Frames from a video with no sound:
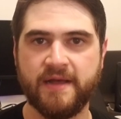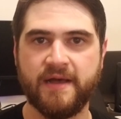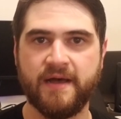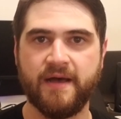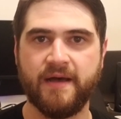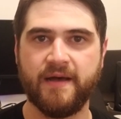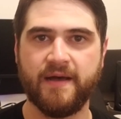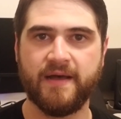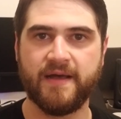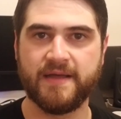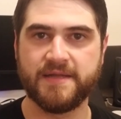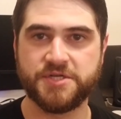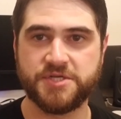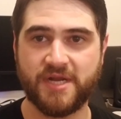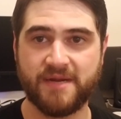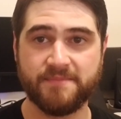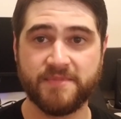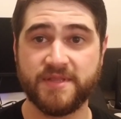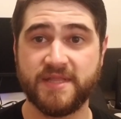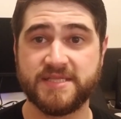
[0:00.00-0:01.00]
a
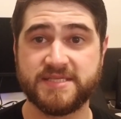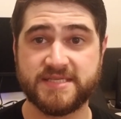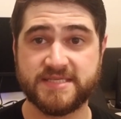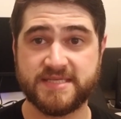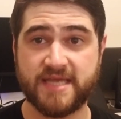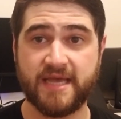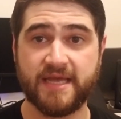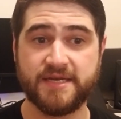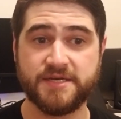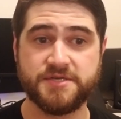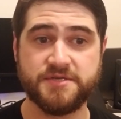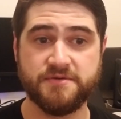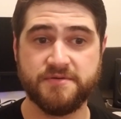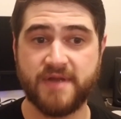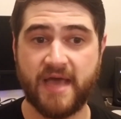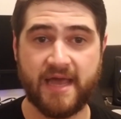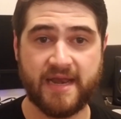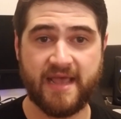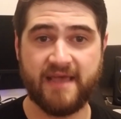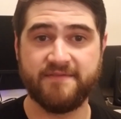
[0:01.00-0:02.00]
chamber that's designed to
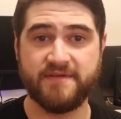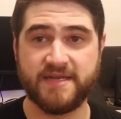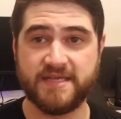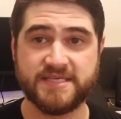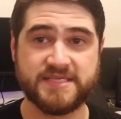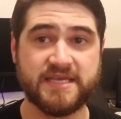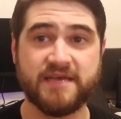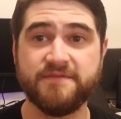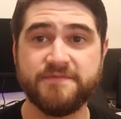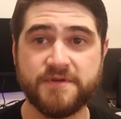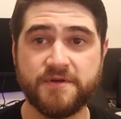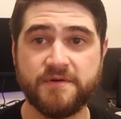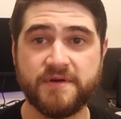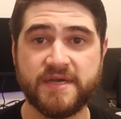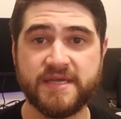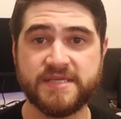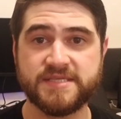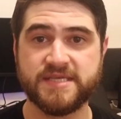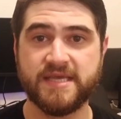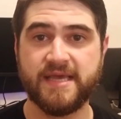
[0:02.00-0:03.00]
not have any self
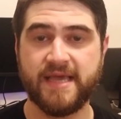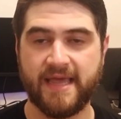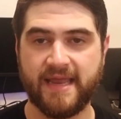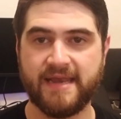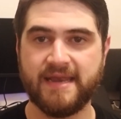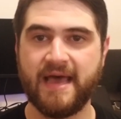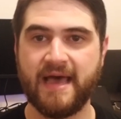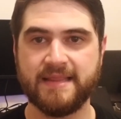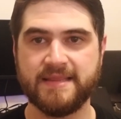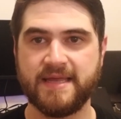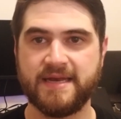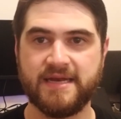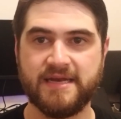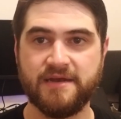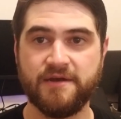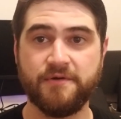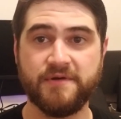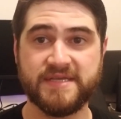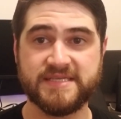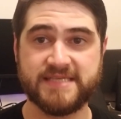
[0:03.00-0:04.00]
noise and not let any
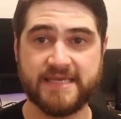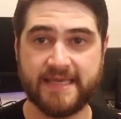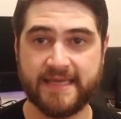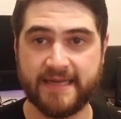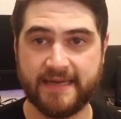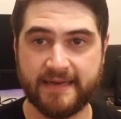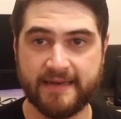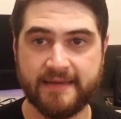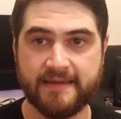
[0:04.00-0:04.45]
noise in,